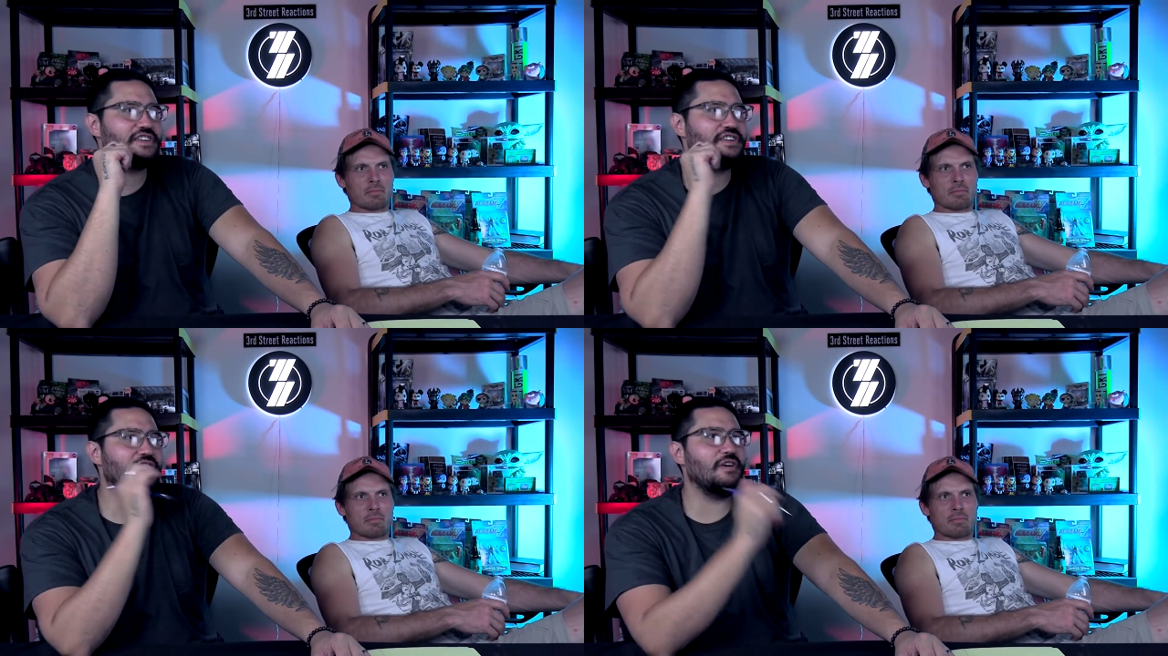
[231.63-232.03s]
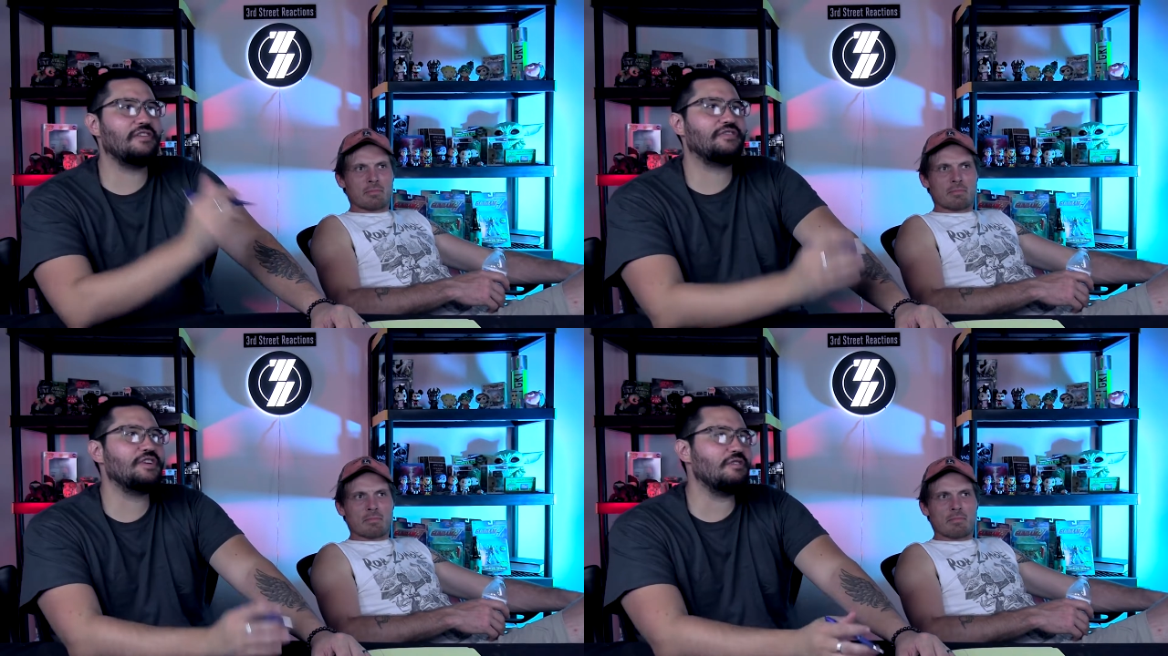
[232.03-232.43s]
Speaker 1: You know,
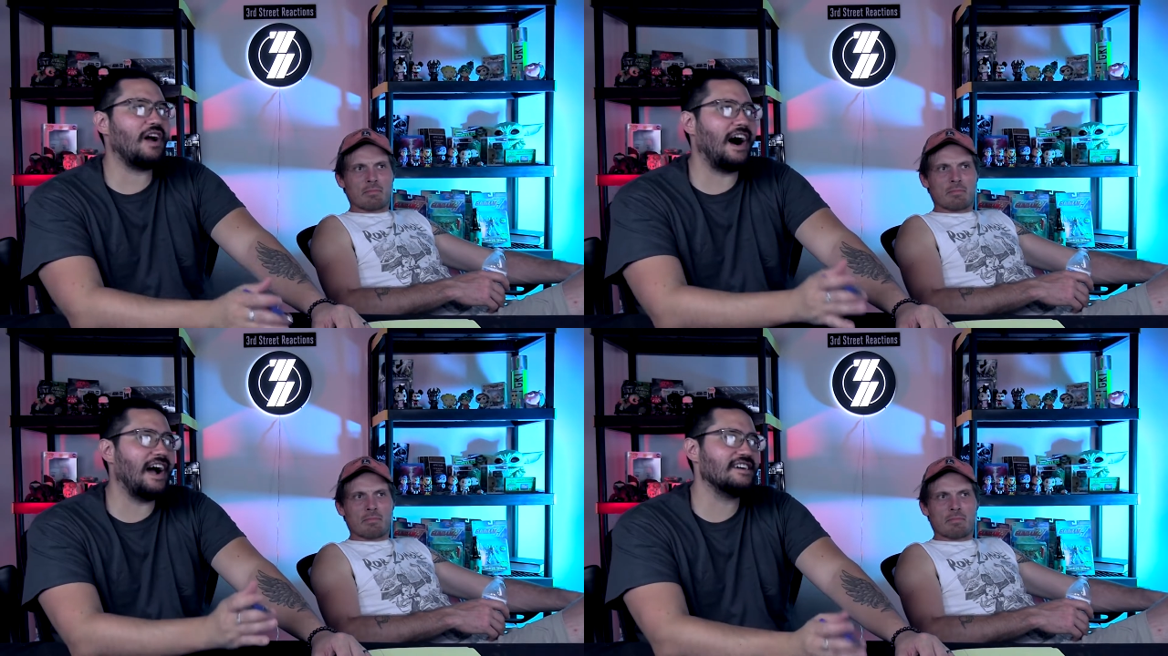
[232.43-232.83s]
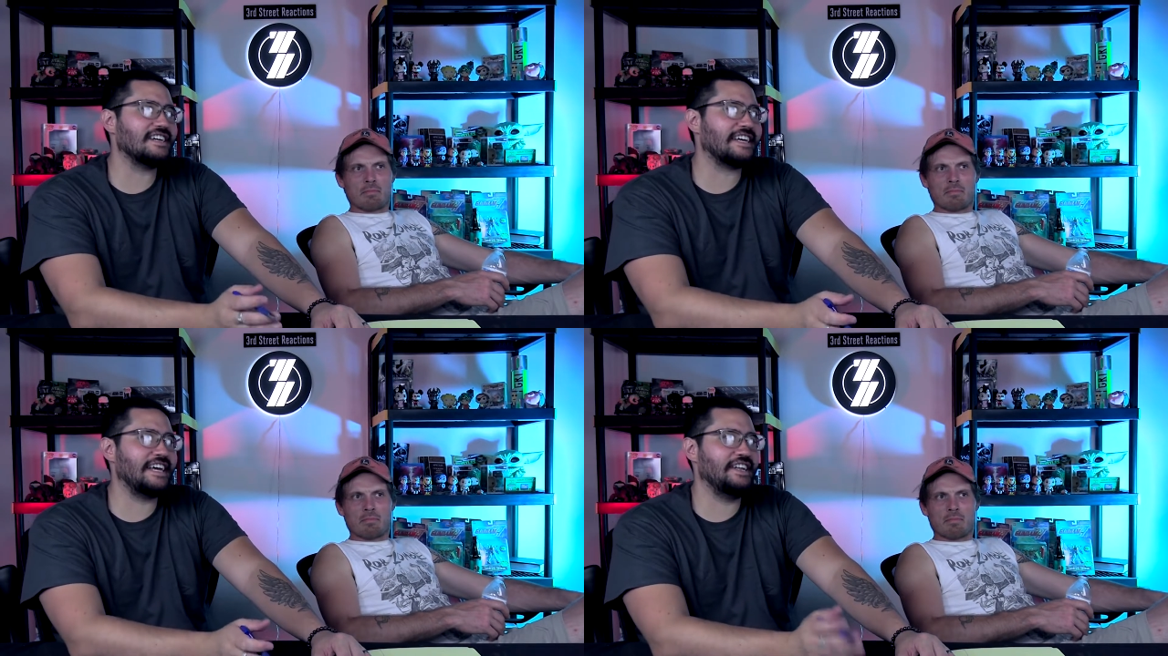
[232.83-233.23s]
if you were hired
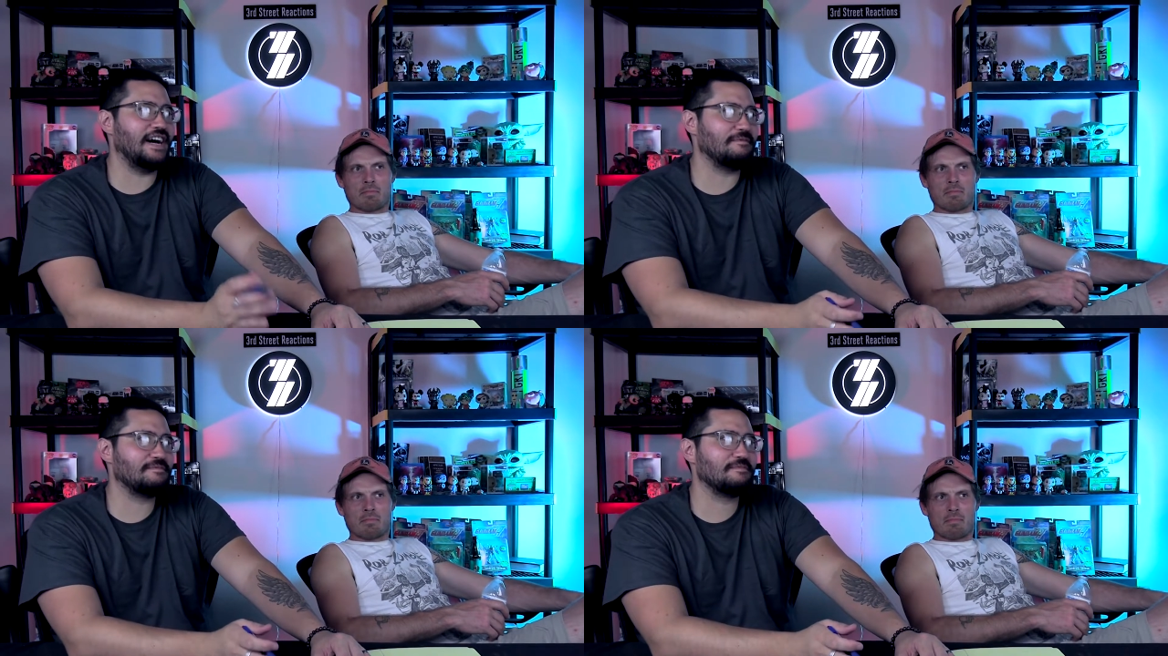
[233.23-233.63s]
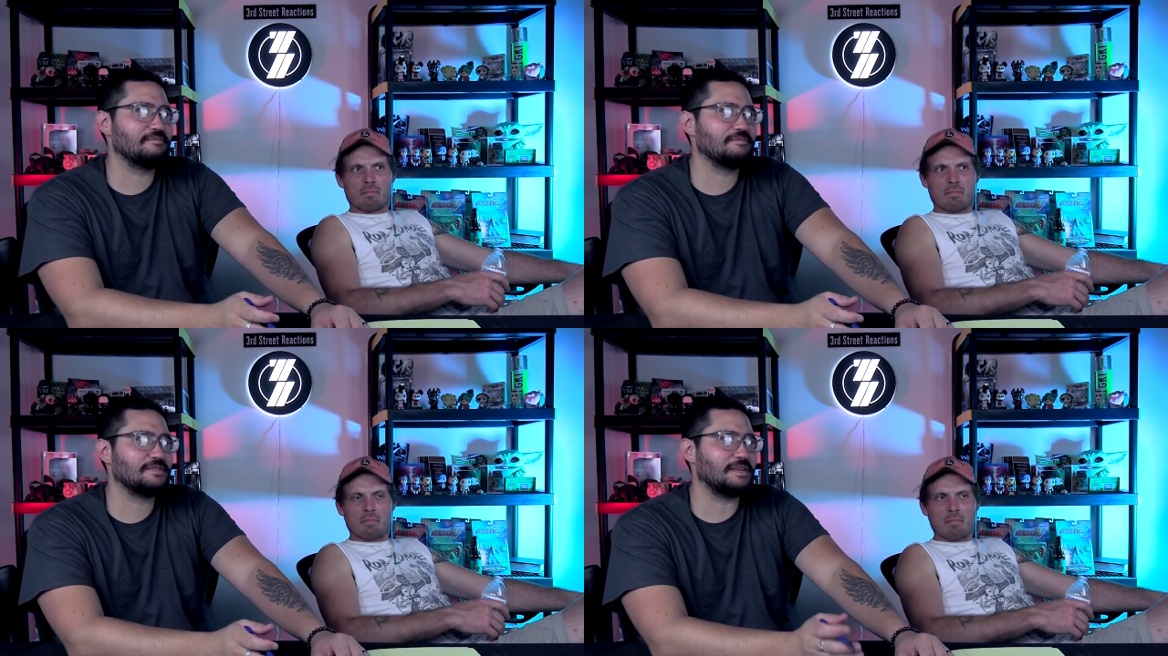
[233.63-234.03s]
to kidnap
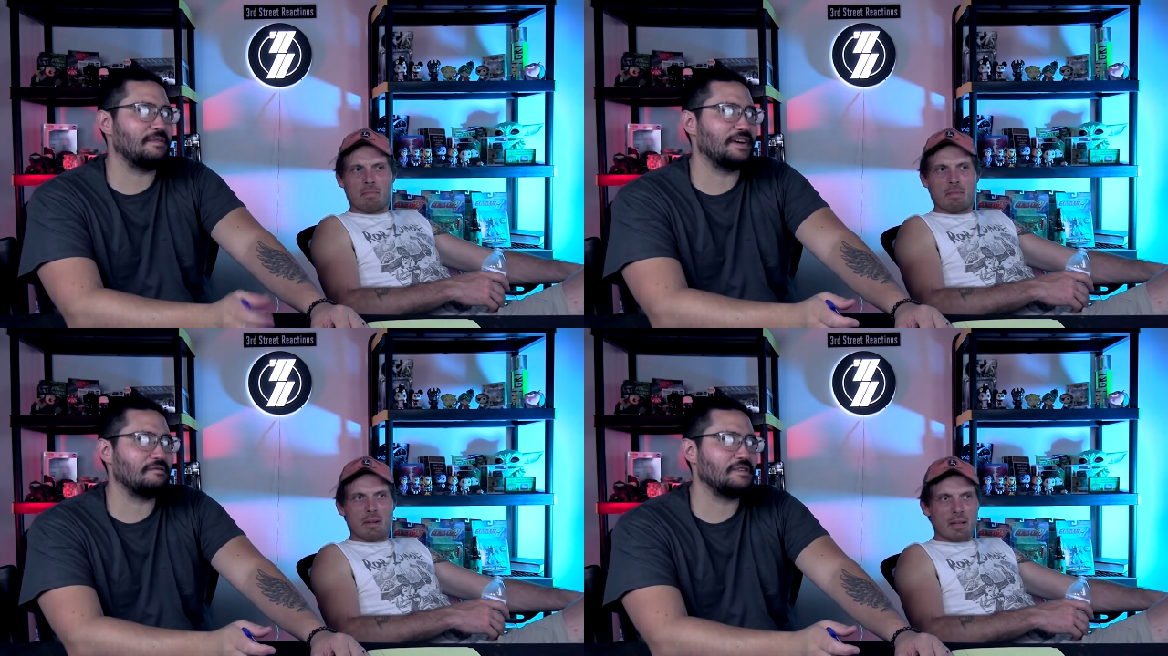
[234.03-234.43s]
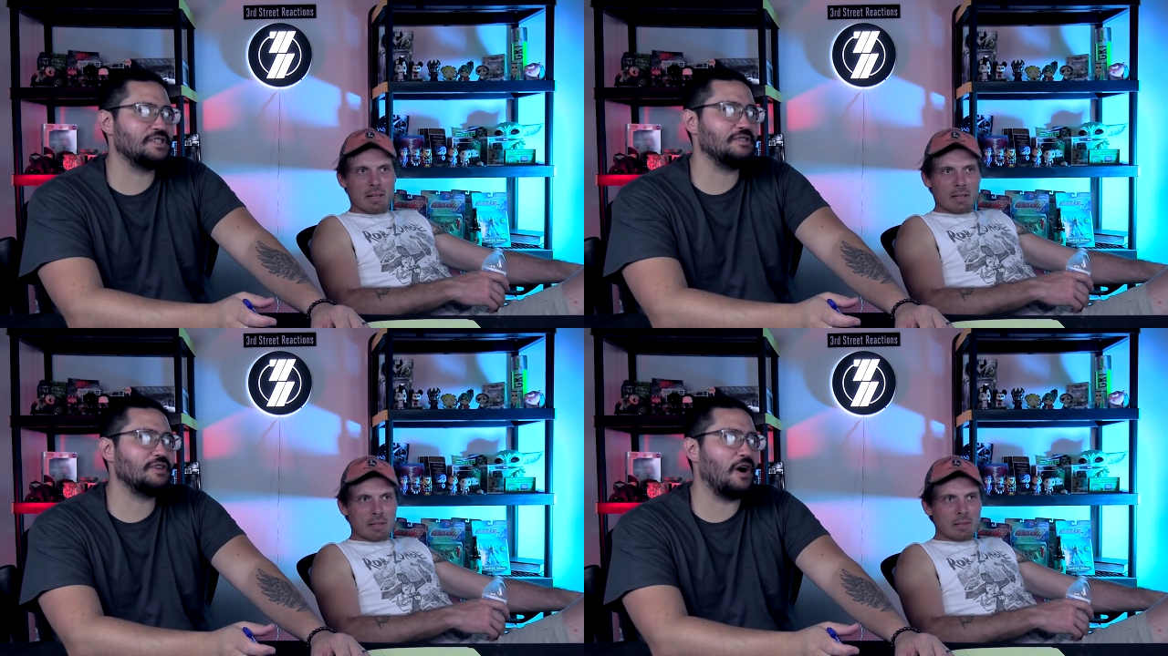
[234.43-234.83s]
someone,
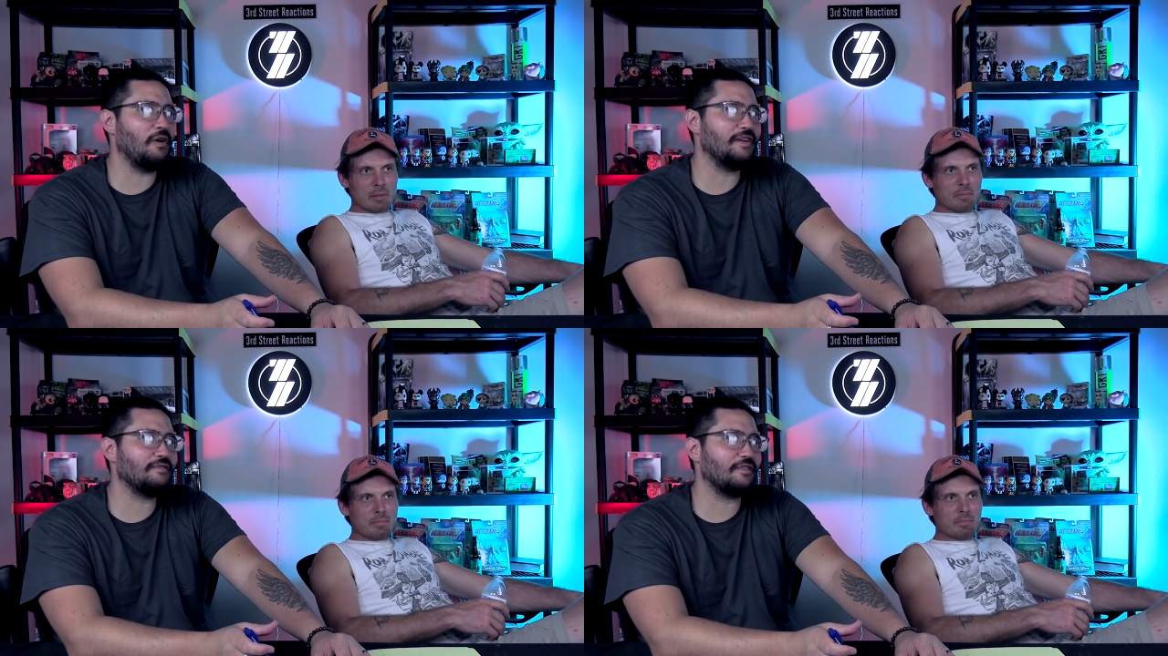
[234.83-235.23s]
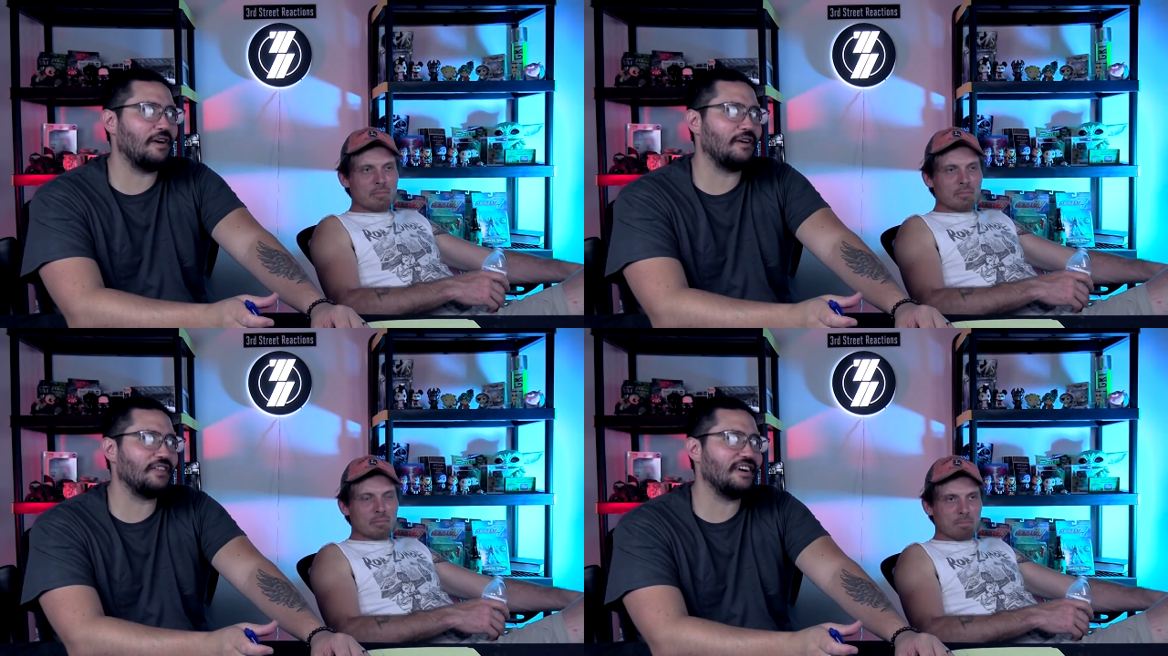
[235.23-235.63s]
would you go in for
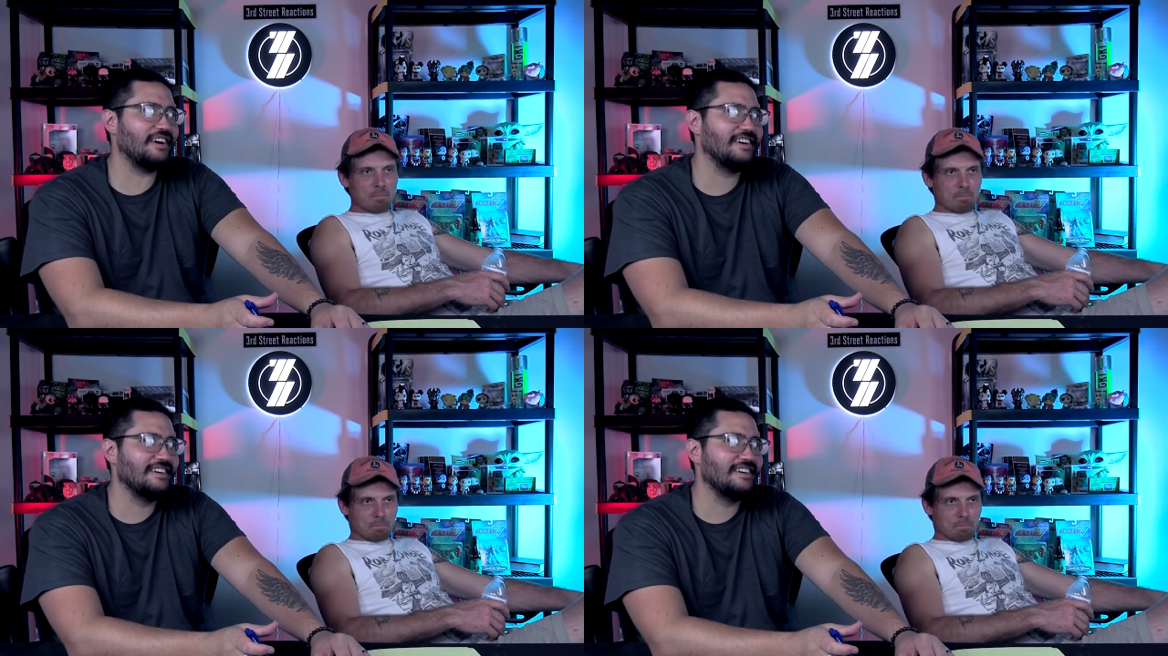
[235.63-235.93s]
all the